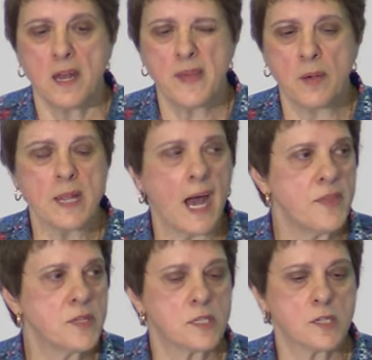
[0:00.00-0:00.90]
They will
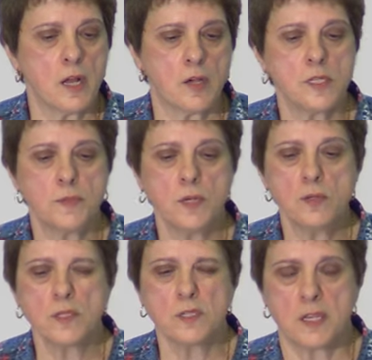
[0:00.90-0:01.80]
either disclose
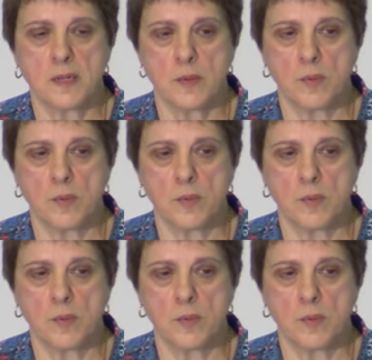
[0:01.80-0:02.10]
abuse,